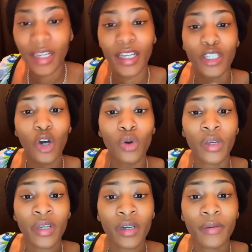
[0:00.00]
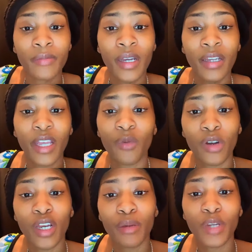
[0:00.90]
He said they told him
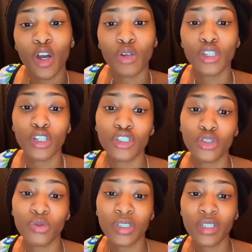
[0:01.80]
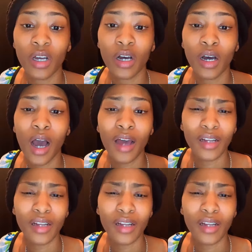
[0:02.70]
they wanted him to go to the Jewish uh,